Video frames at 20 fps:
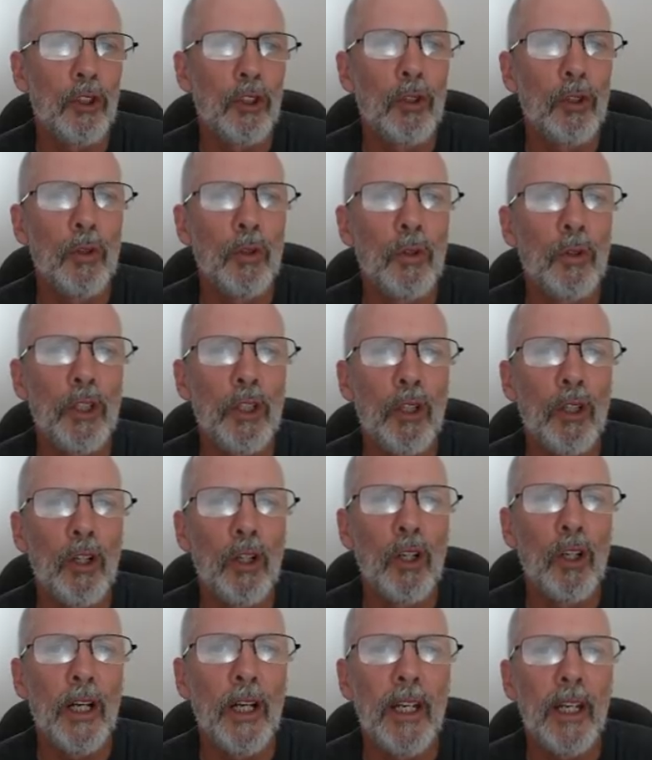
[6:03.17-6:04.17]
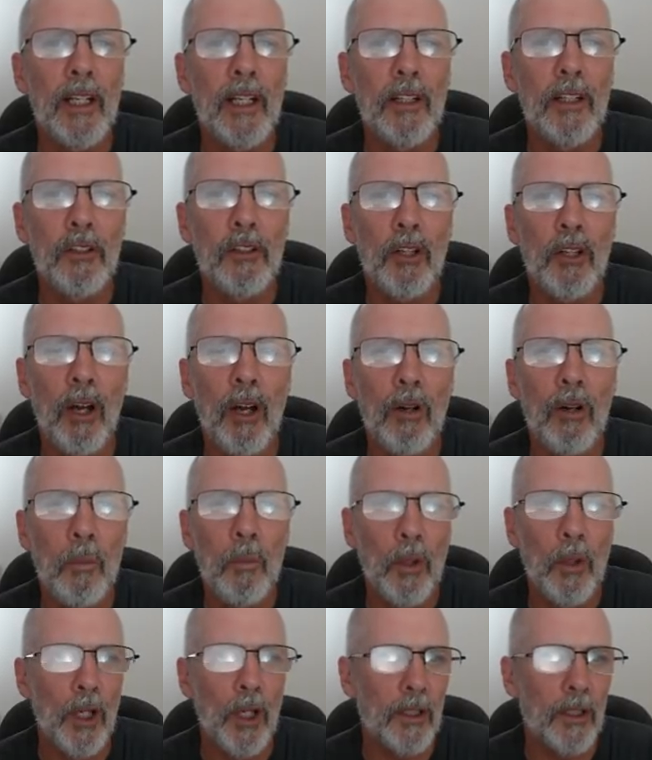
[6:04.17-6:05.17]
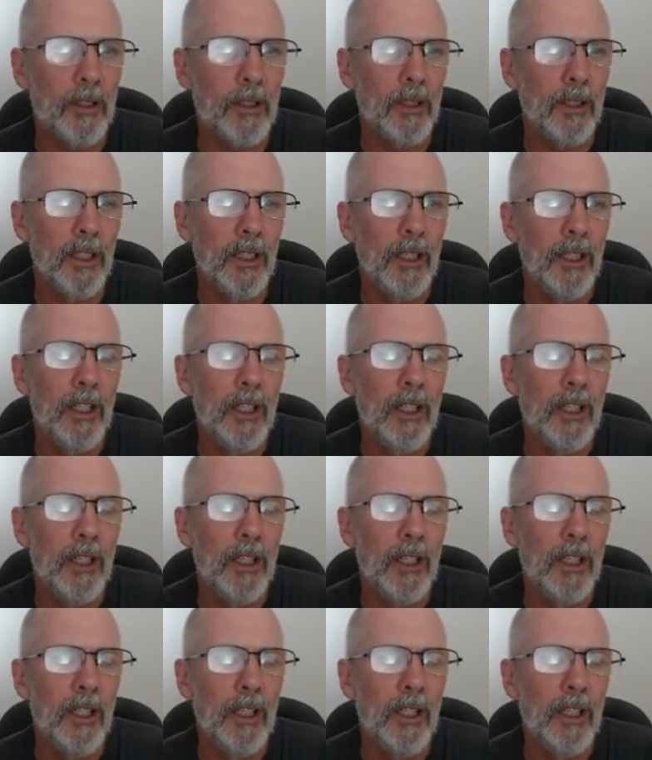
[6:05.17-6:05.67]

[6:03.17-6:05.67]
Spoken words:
Do your English homework.